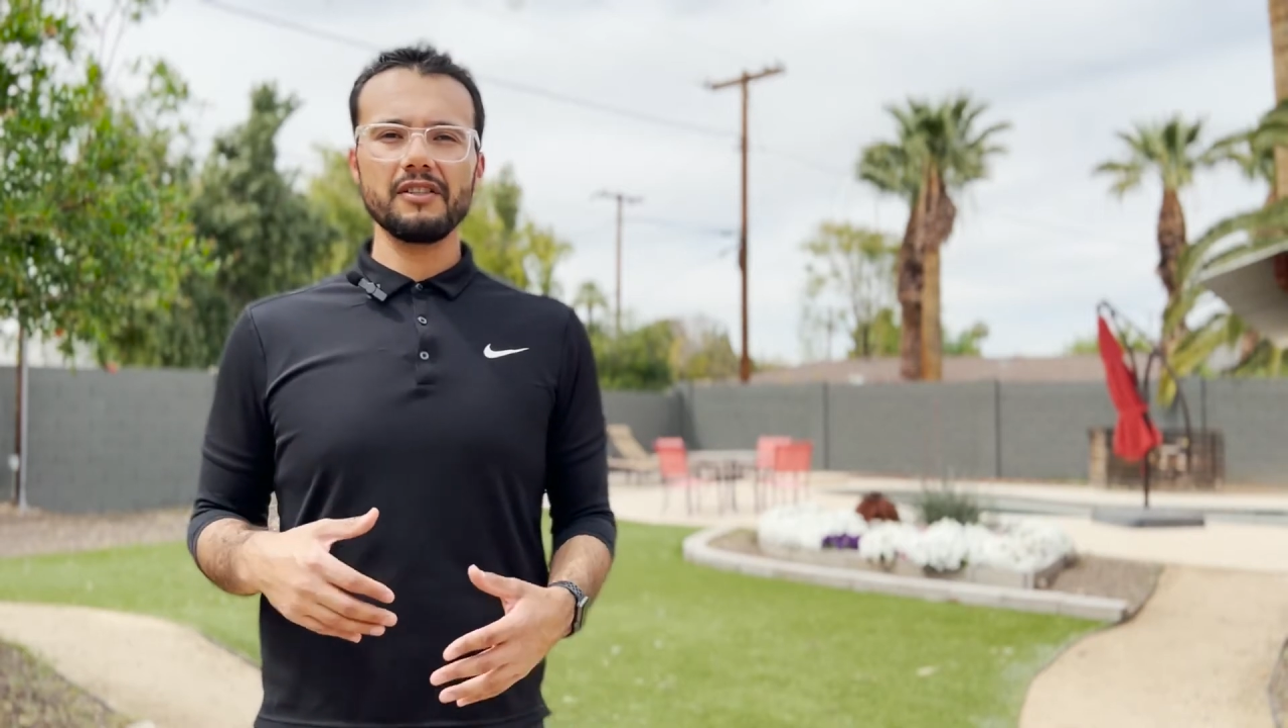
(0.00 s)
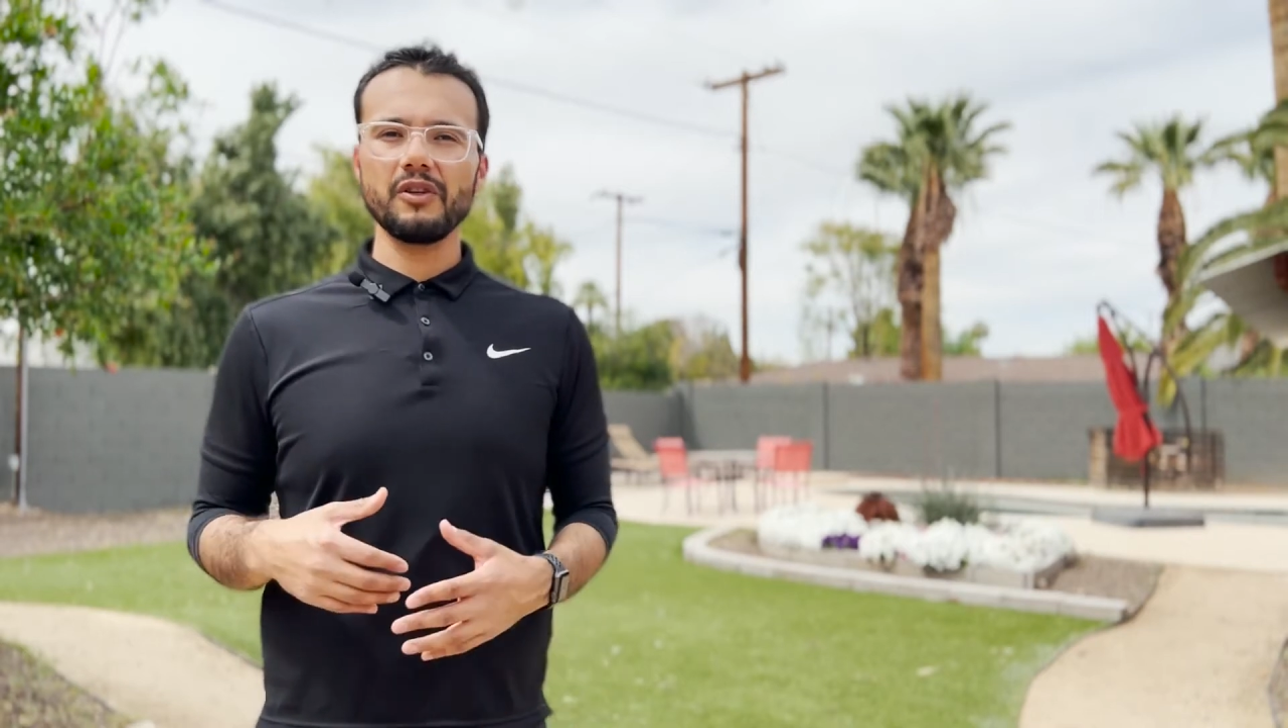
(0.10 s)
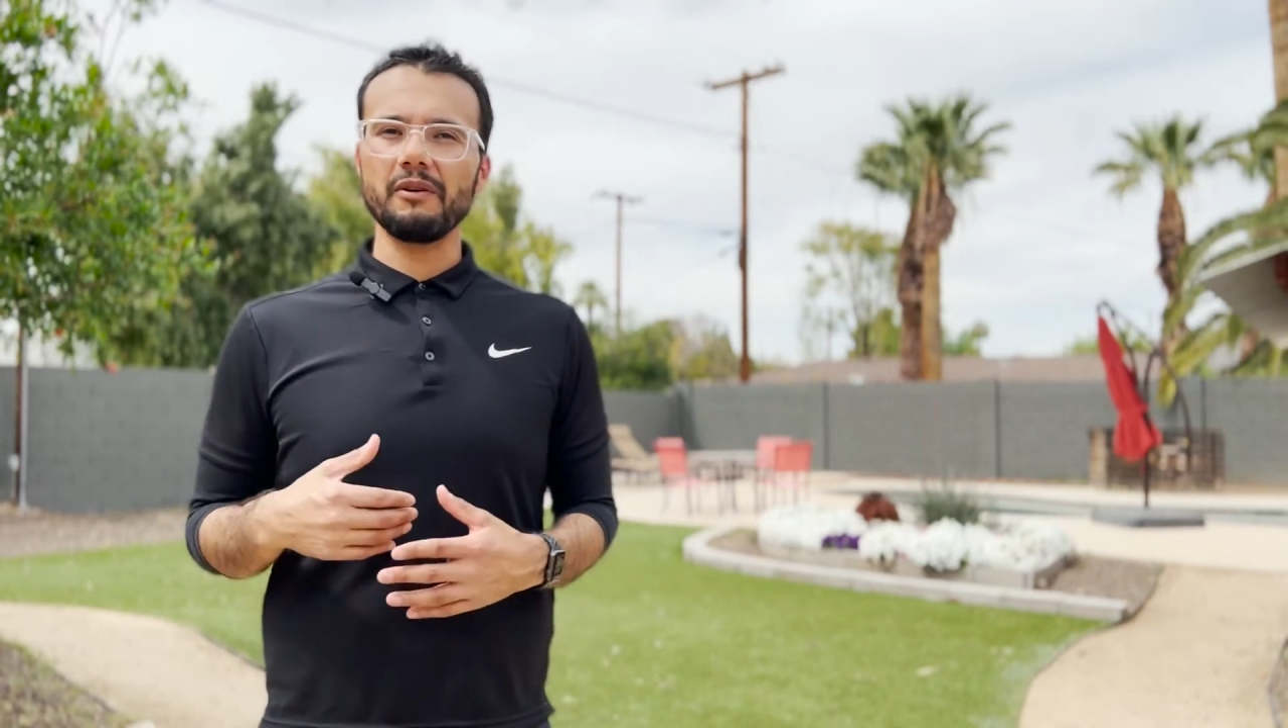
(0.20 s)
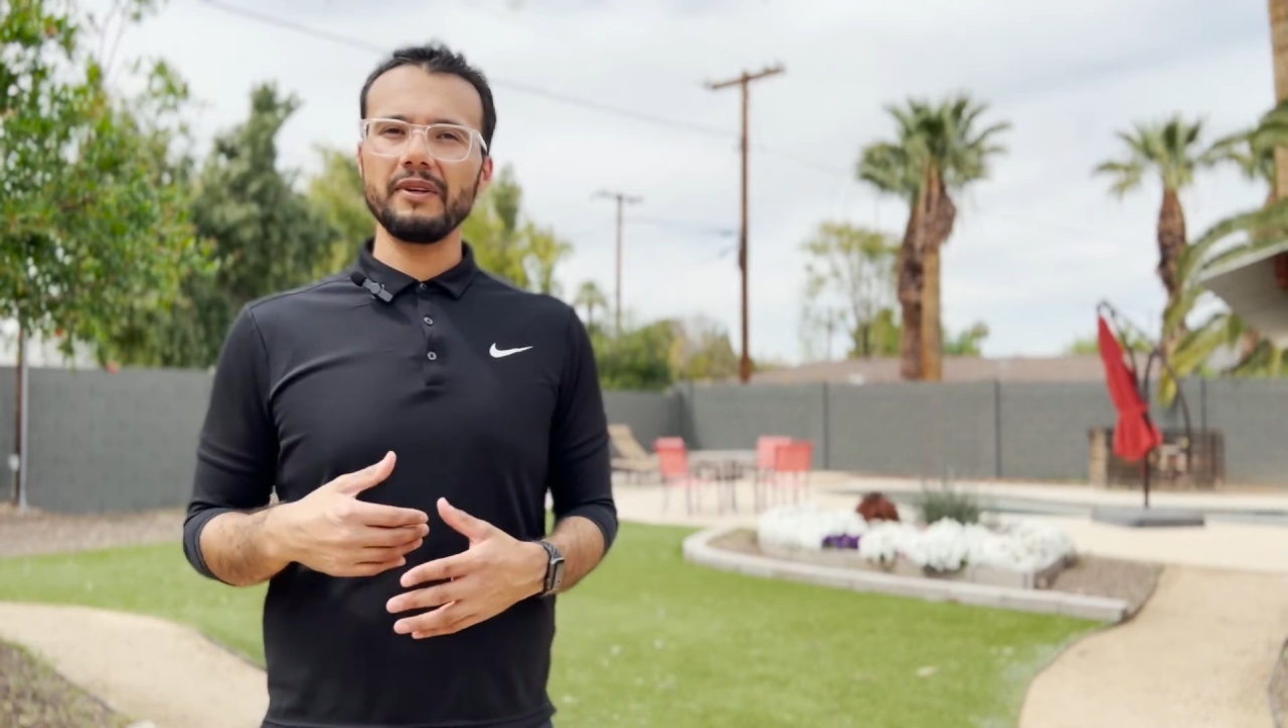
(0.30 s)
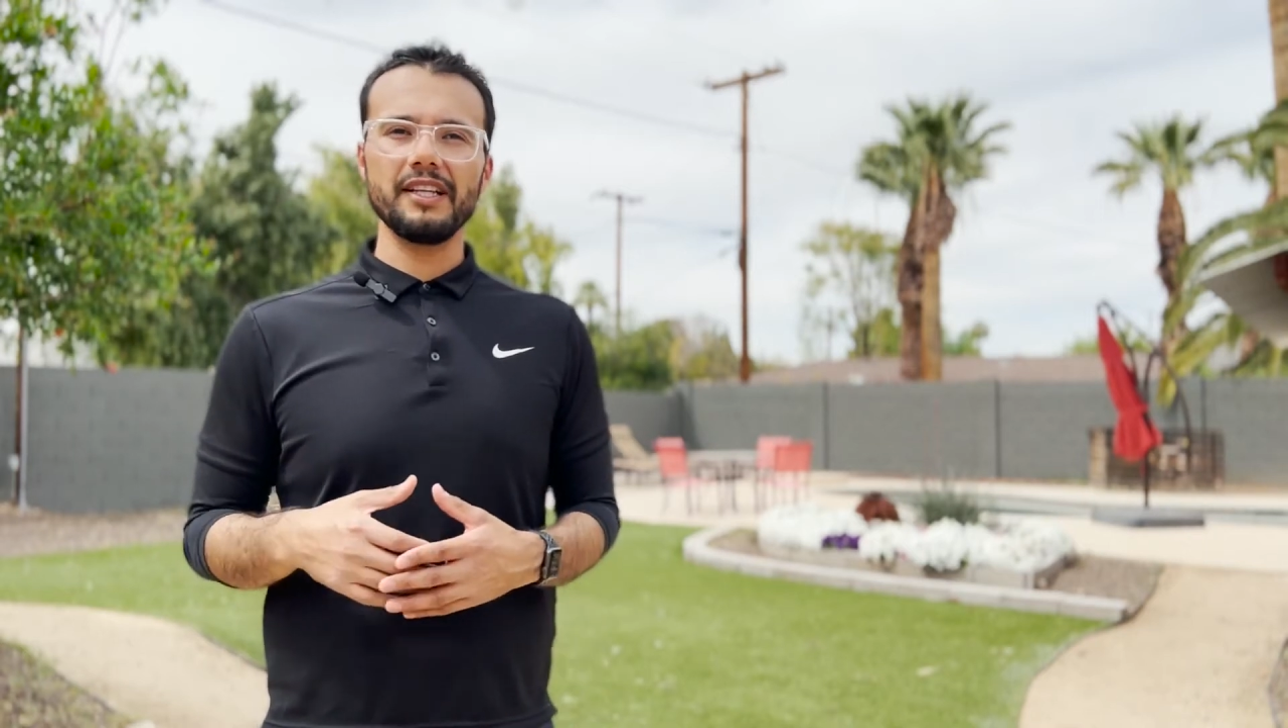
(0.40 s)

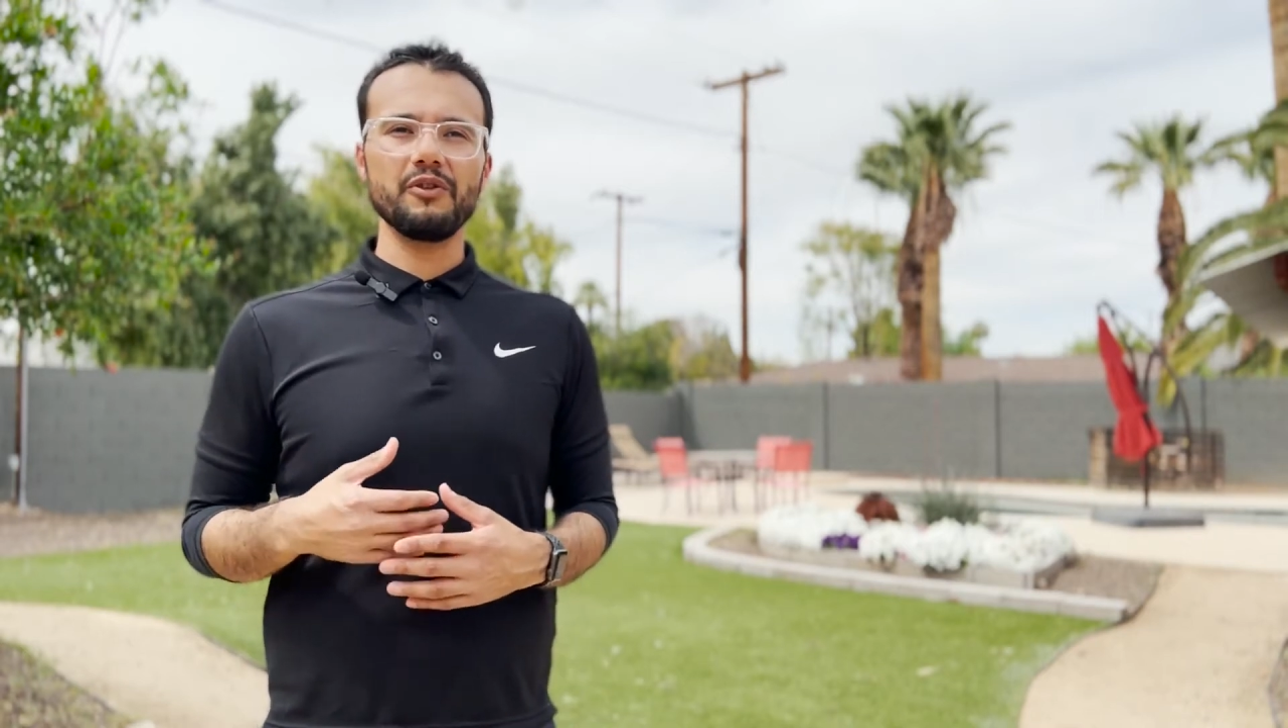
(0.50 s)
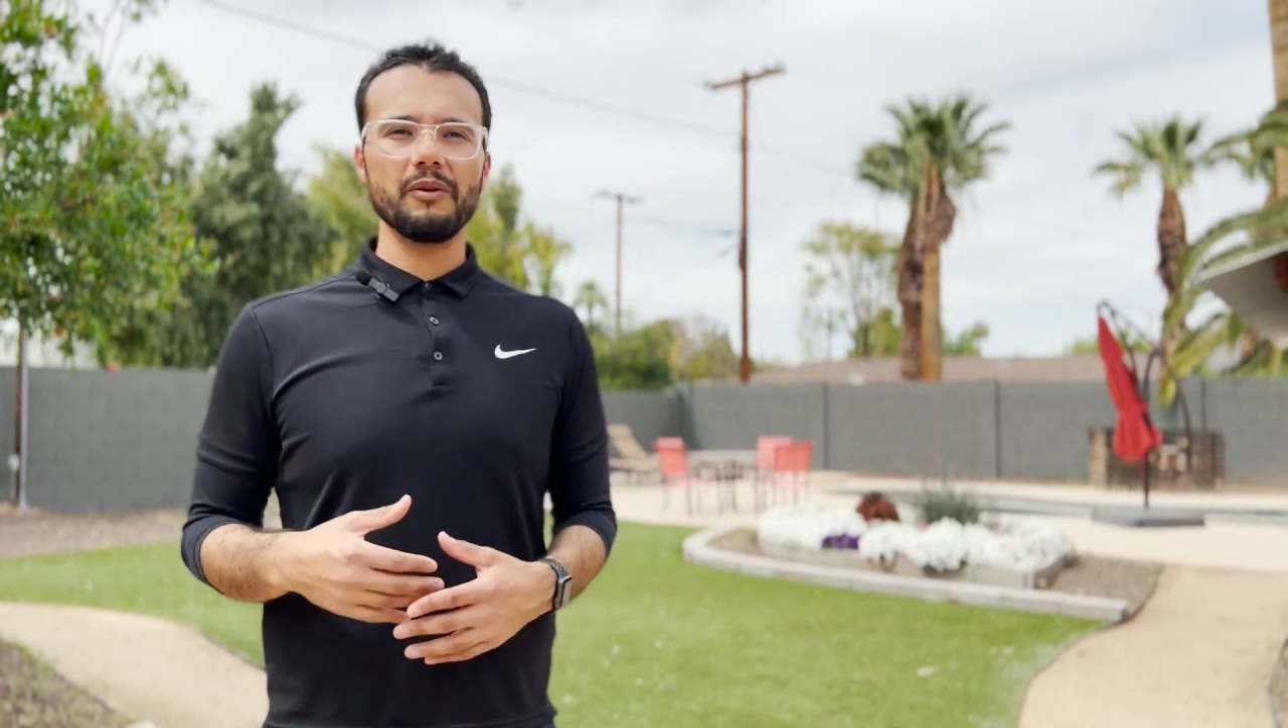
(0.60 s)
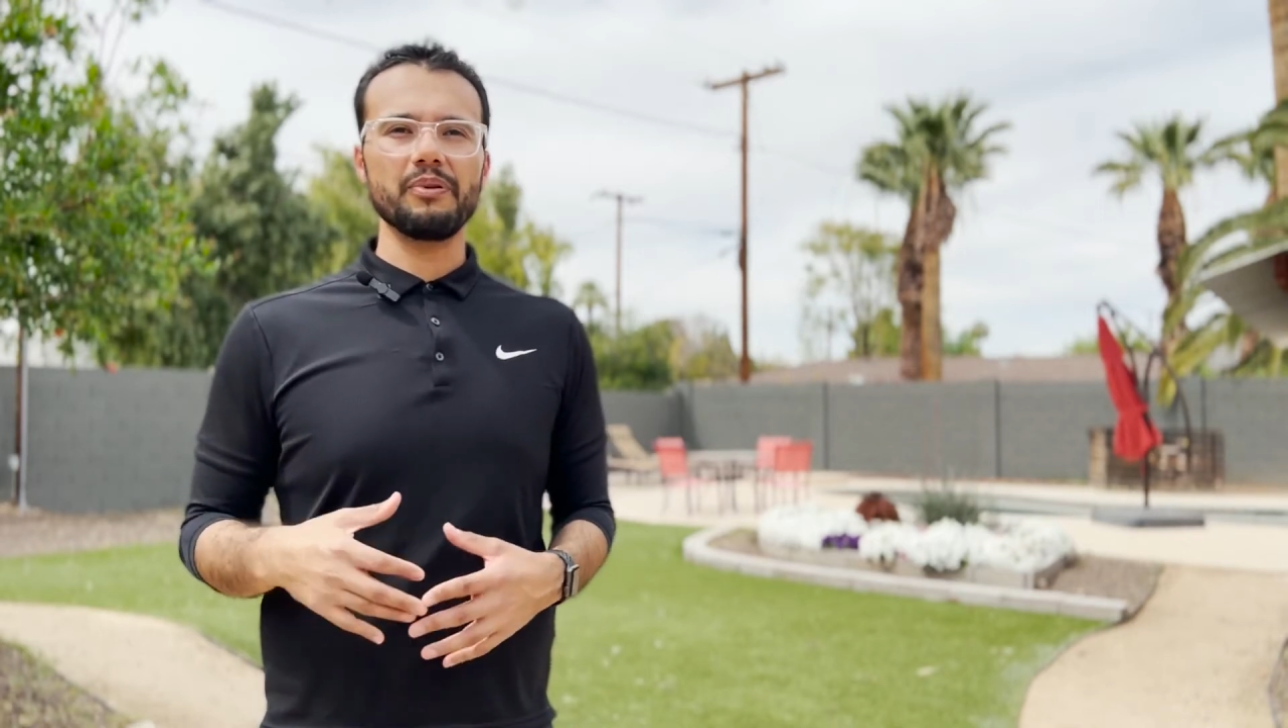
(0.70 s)
so I really do